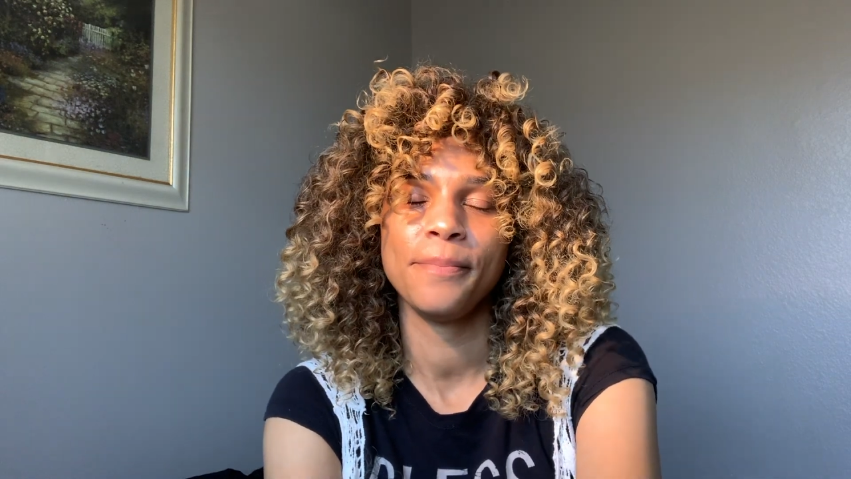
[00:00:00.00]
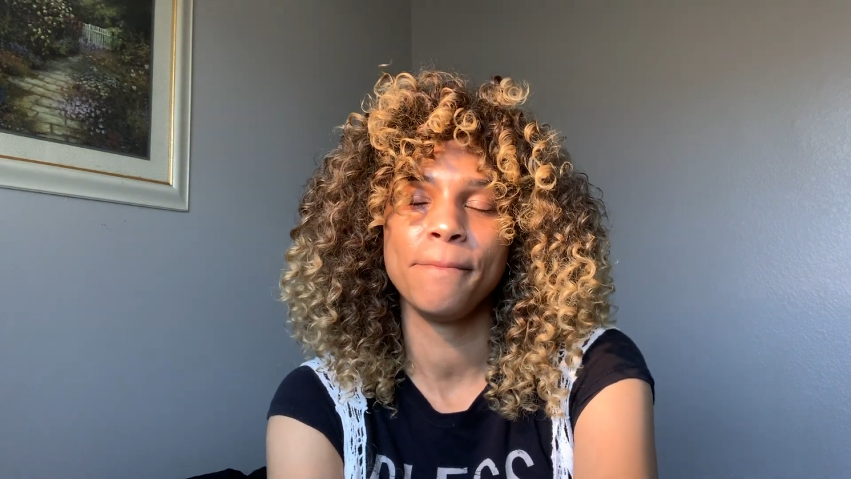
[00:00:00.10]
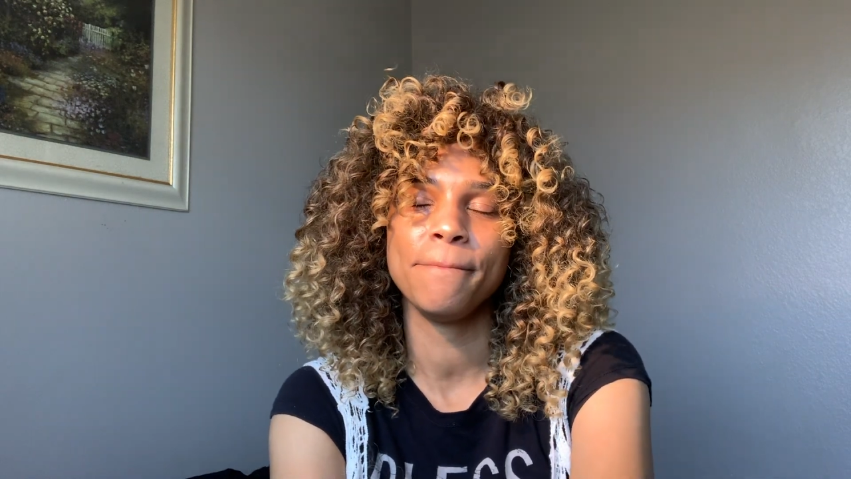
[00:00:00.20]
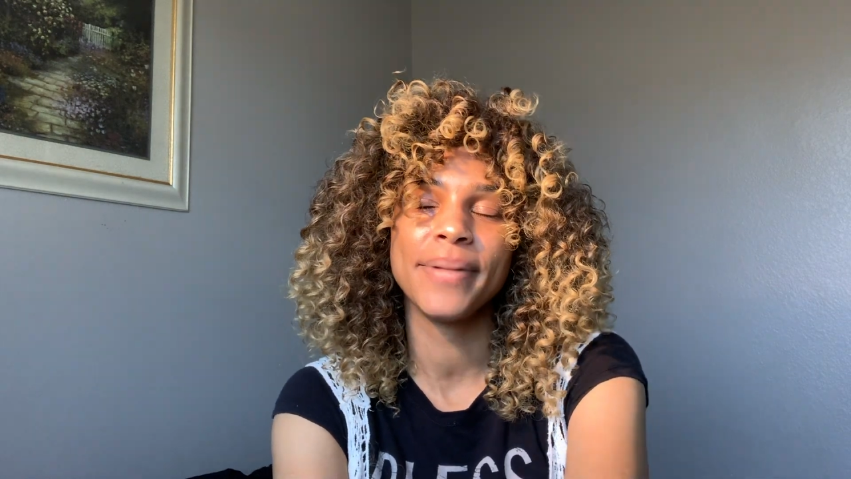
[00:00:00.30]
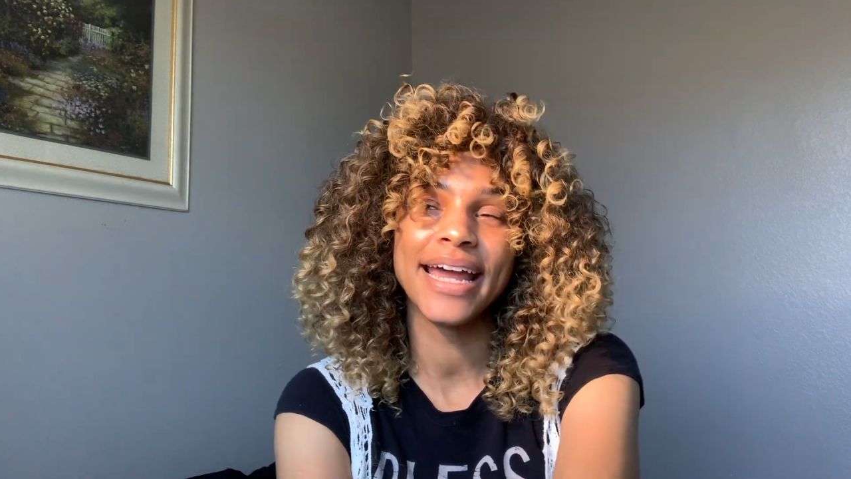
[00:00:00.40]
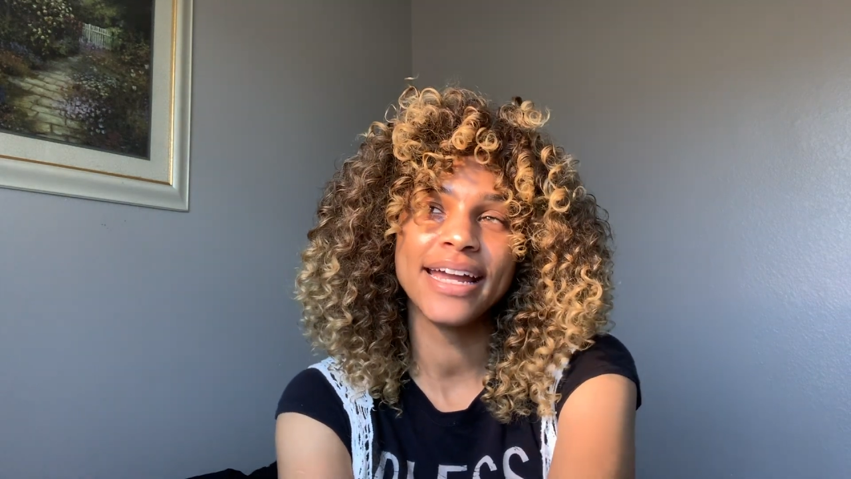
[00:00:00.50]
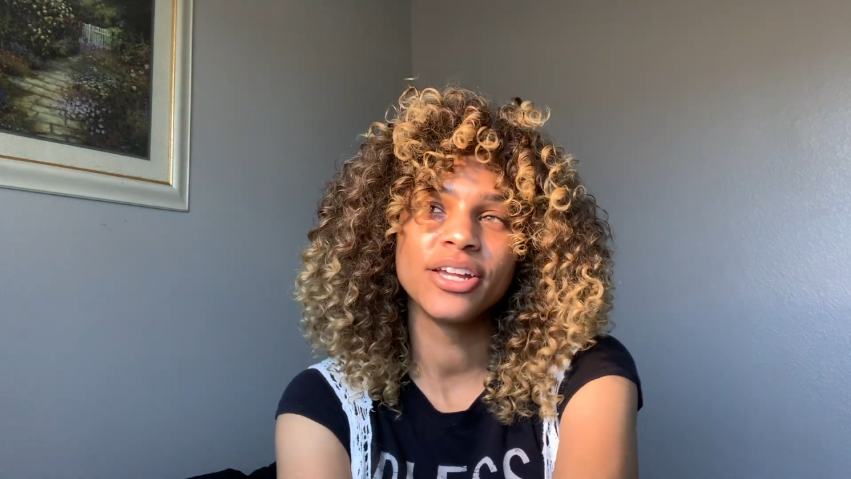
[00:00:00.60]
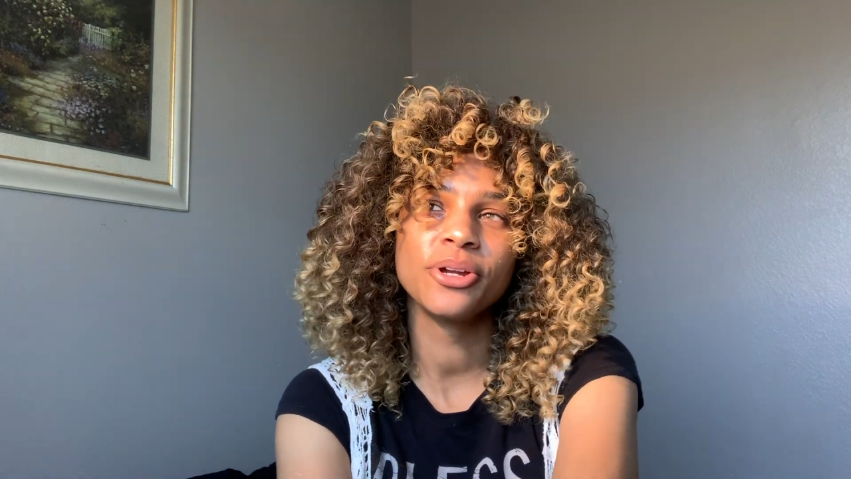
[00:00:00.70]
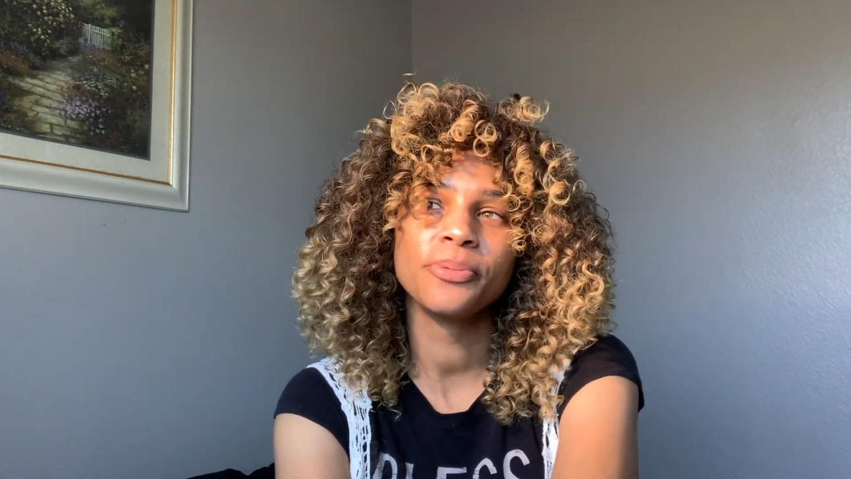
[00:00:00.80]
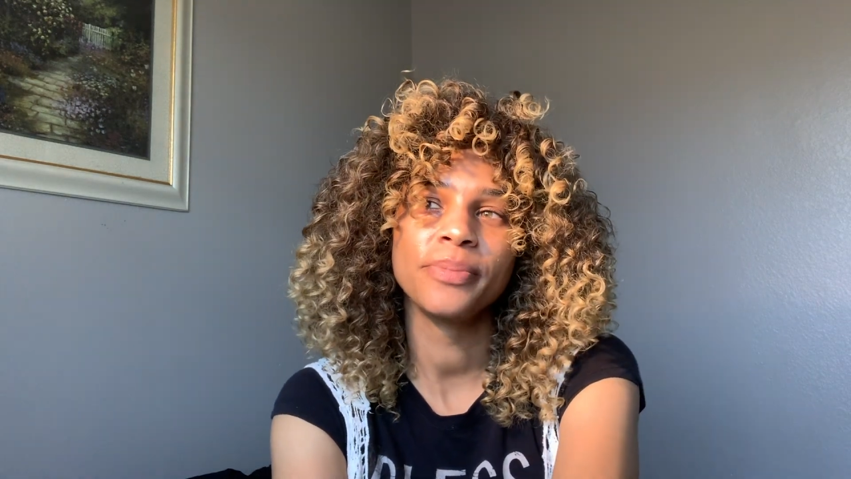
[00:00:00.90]

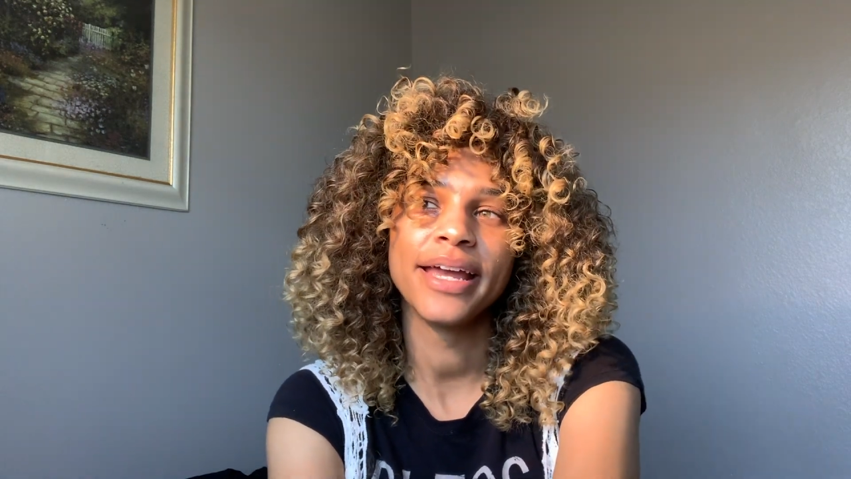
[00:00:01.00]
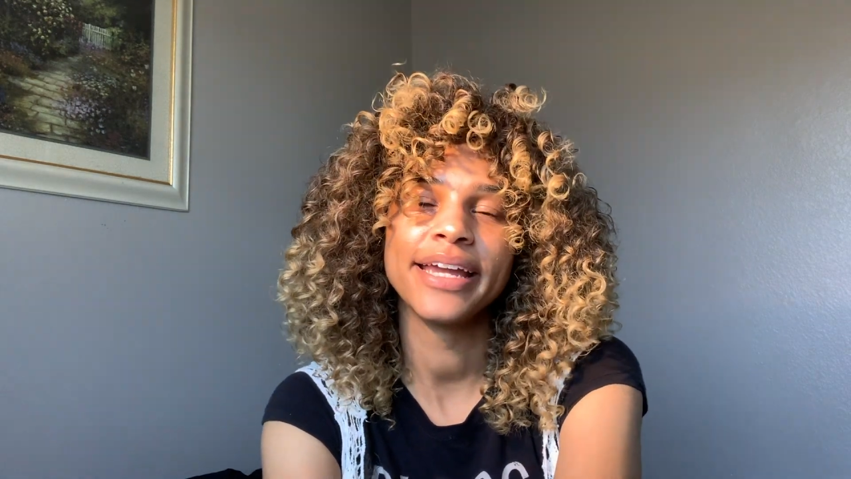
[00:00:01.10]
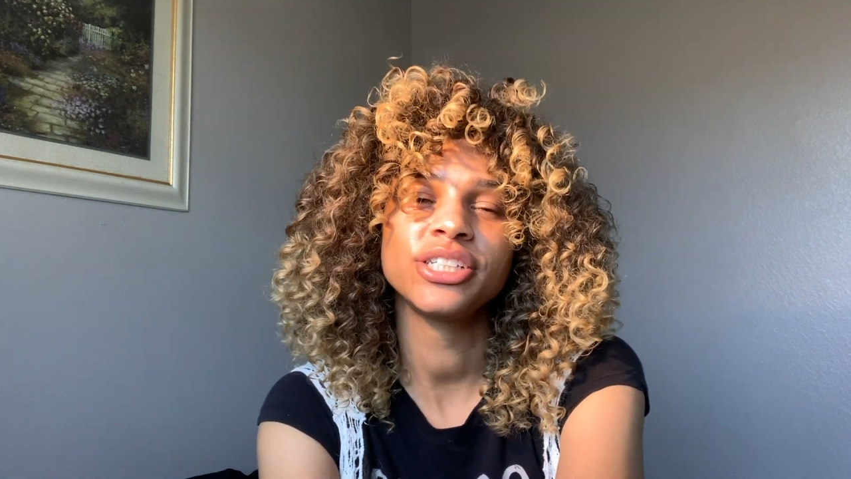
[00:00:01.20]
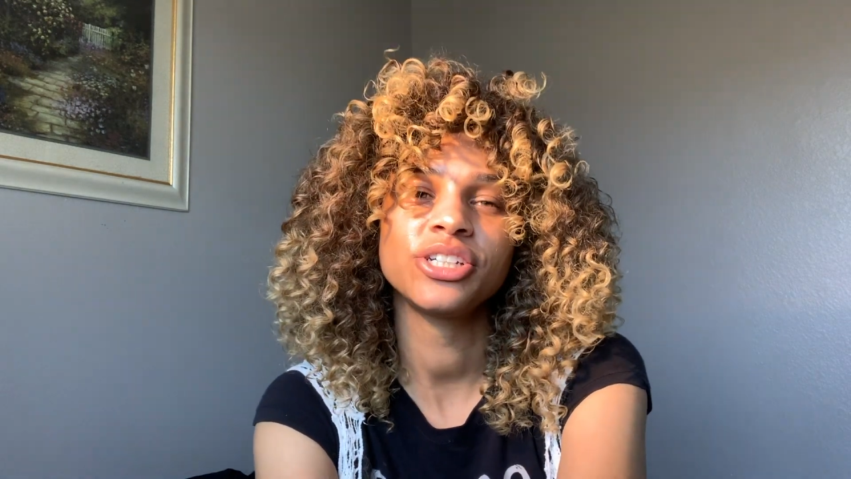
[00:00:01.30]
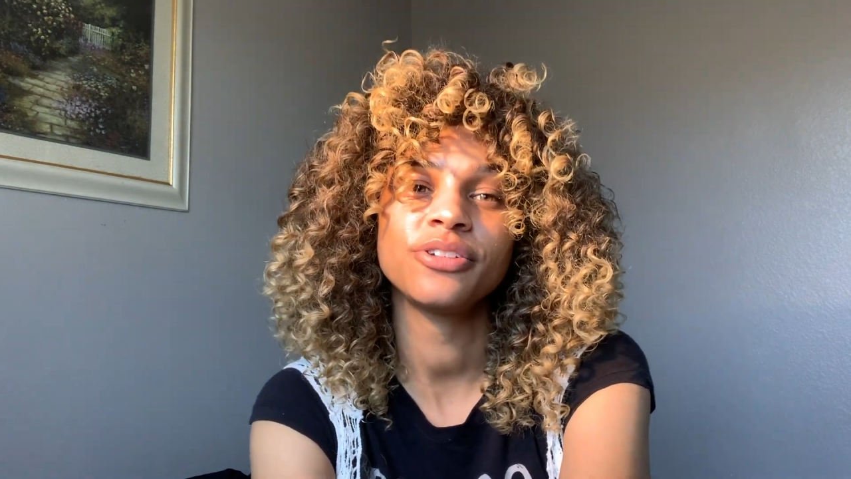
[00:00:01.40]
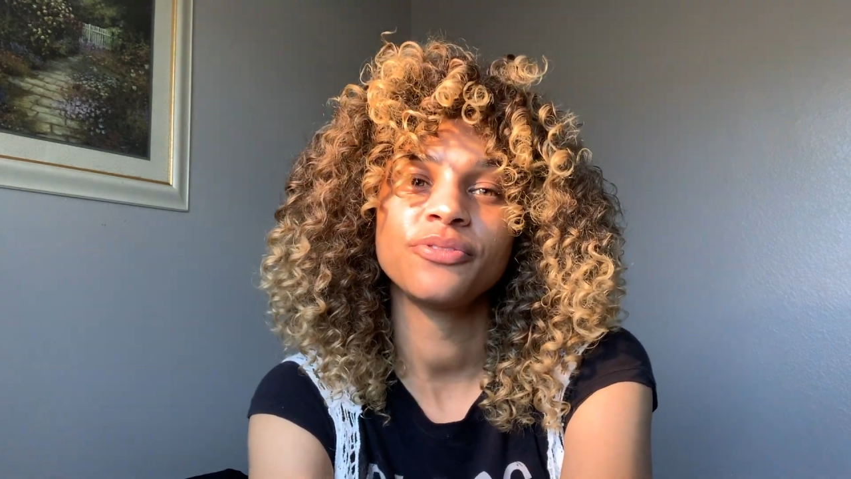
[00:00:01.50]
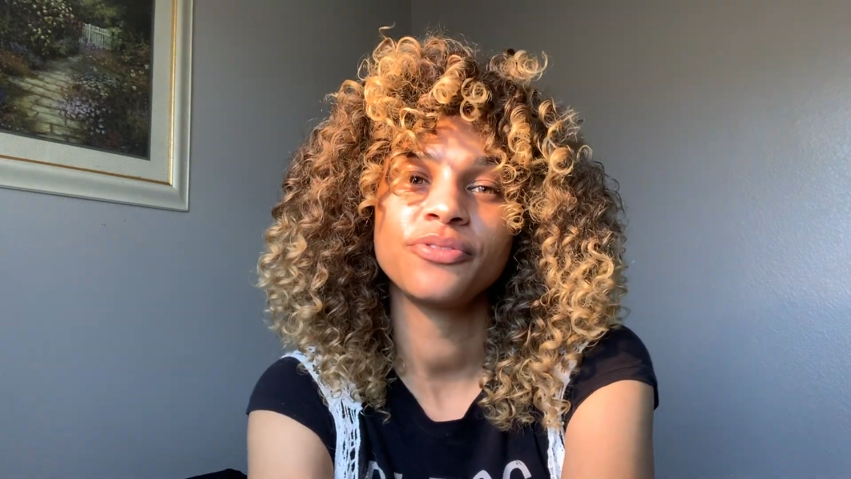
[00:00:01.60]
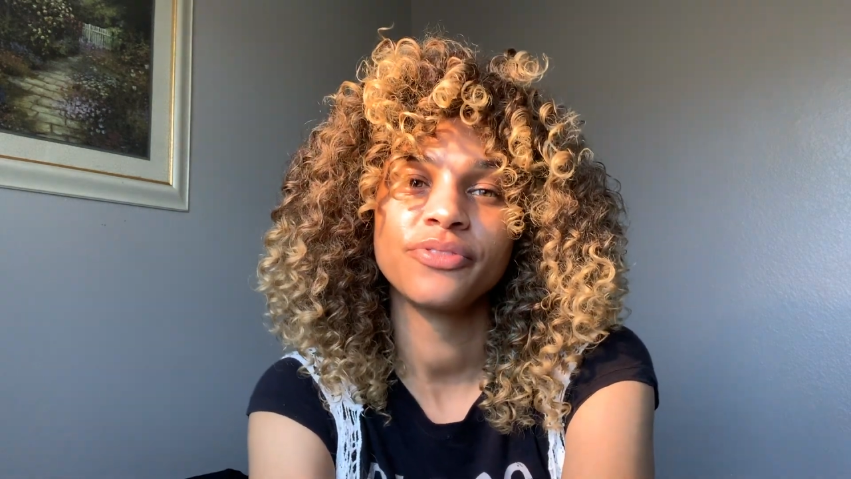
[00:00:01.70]
Make your patient